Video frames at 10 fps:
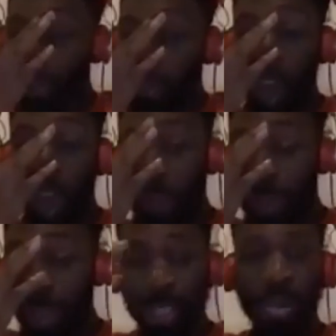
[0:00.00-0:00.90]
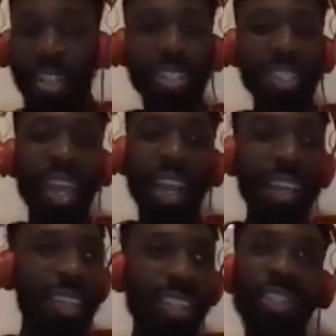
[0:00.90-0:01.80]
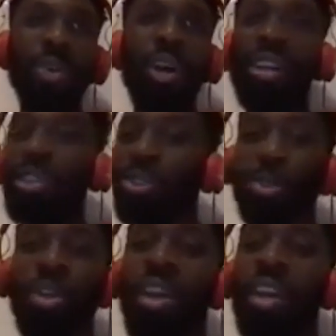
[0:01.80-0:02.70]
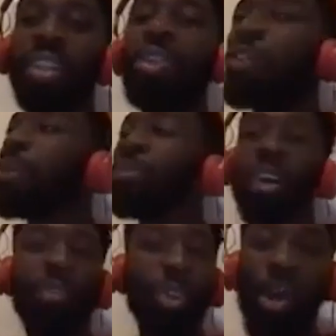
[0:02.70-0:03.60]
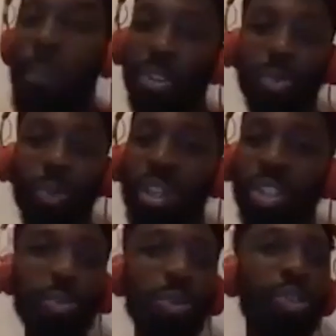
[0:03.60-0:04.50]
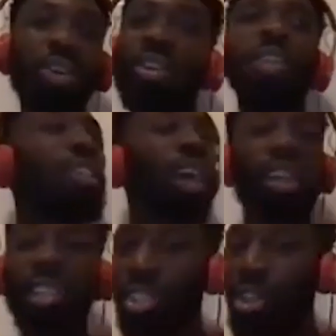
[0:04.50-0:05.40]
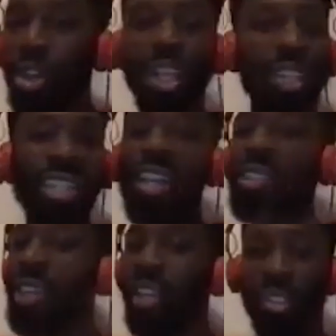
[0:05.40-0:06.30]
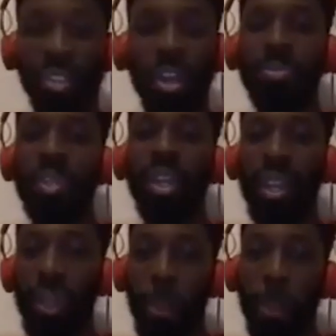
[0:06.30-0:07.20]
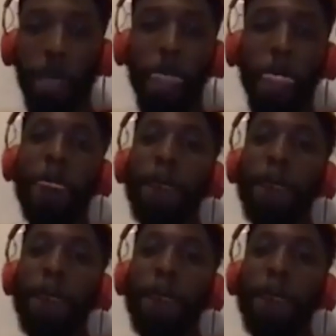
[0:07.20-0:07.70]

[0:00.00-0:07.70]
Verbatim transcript: rap basement in Yankee. Go and do three of them should have gone back to Westwood or Charlie Sloth and scattered it. Do you know what I'm saying? Like me